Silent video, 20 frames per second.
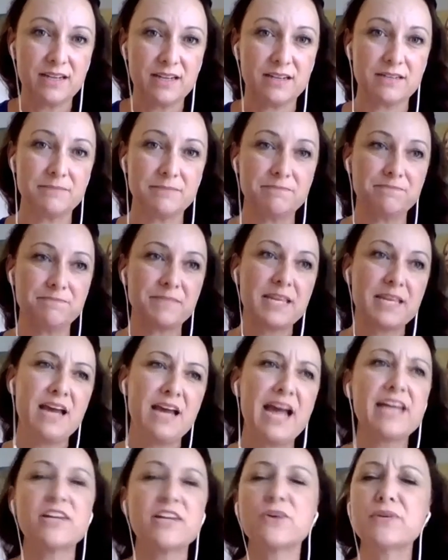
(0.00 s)
I
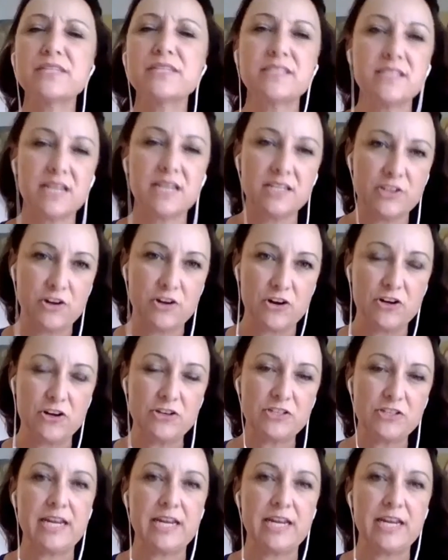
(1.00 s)
had always done art.